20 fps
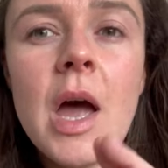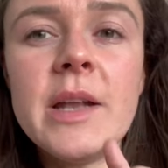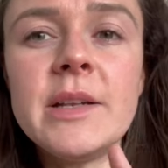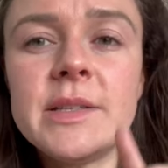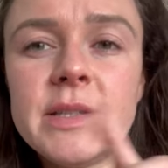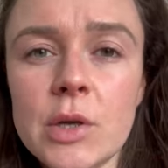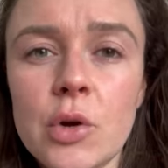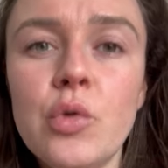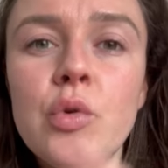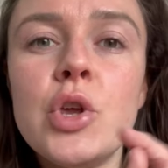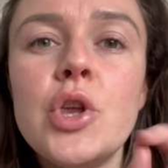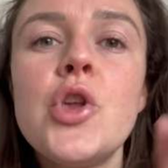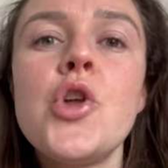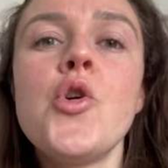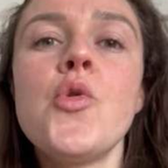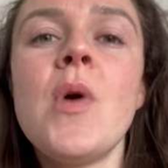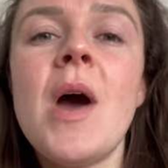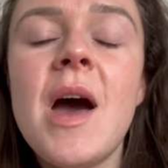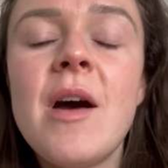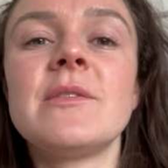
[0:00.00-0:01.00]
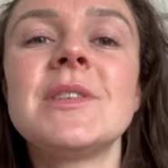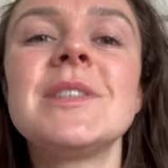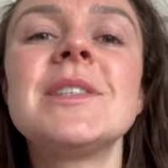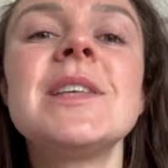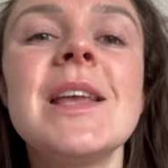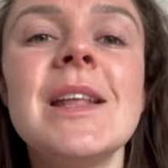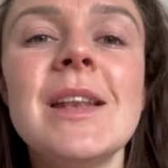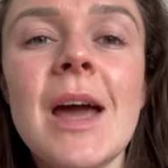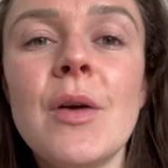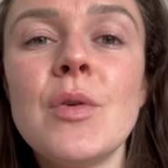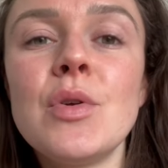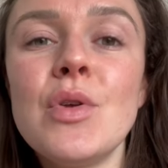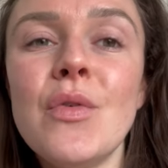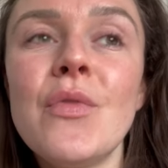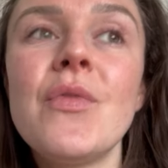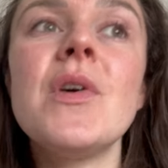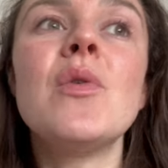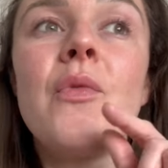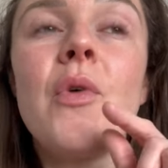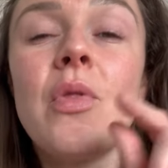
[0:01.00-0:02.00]
until you have seen how you
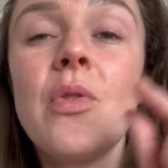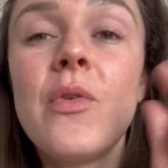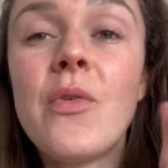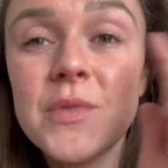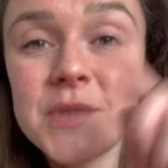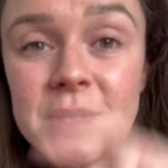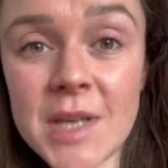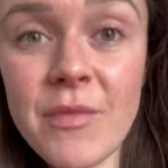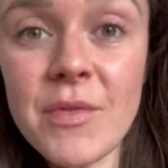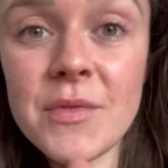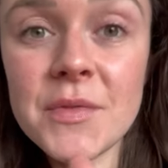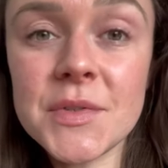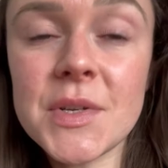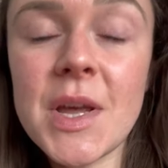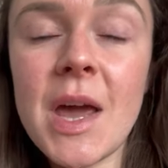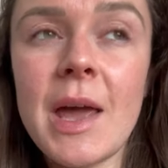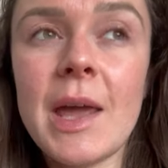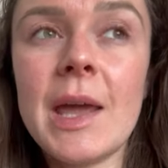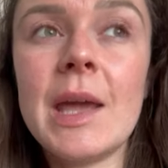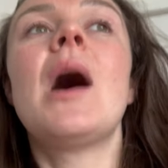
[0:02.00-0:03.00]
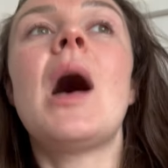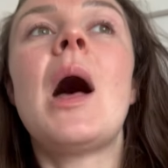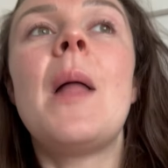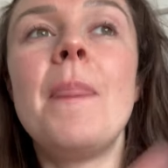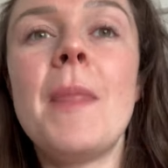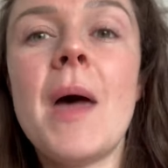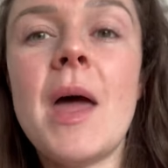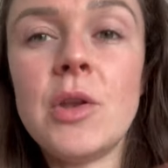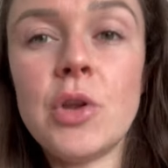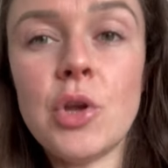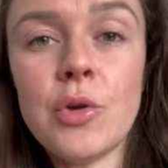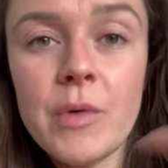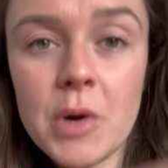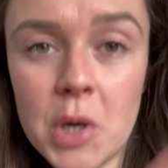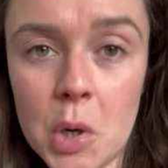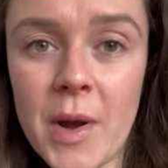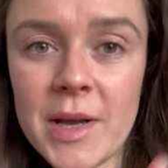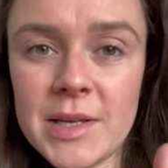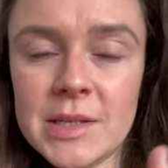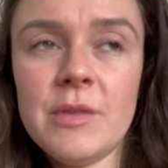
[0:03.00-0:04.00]
feel on the seventh day, and then you
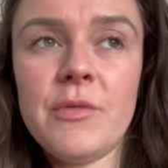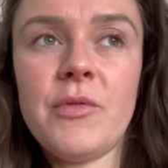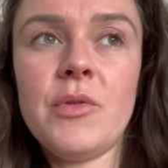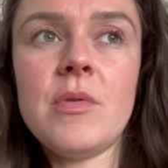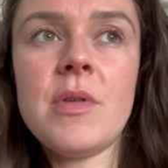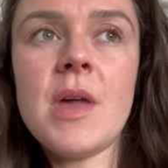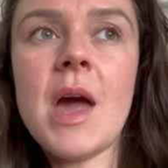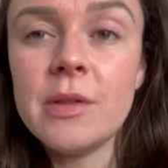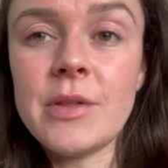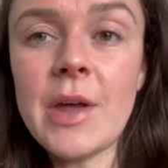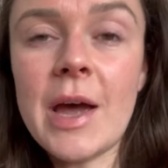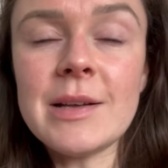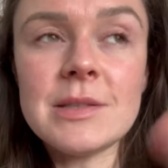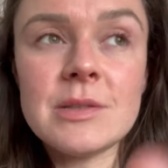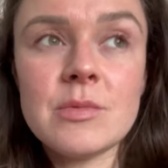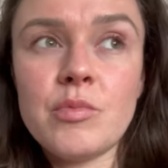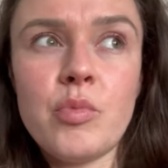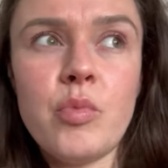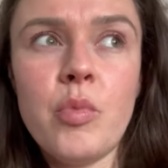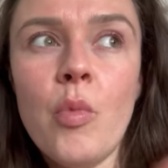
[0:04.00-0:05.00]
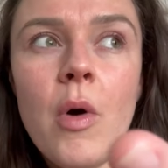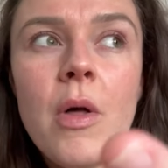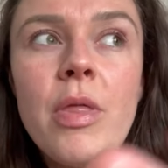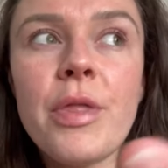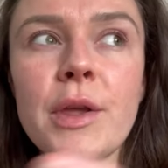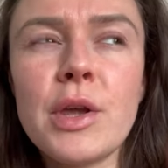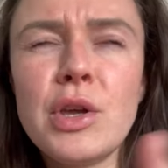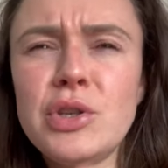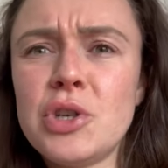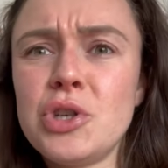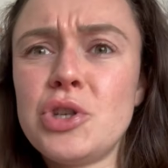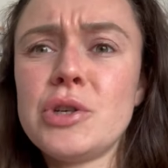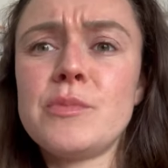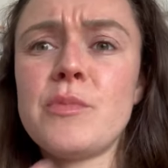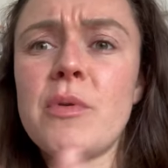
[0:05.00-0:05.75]
request it through the app. That's one thing you should just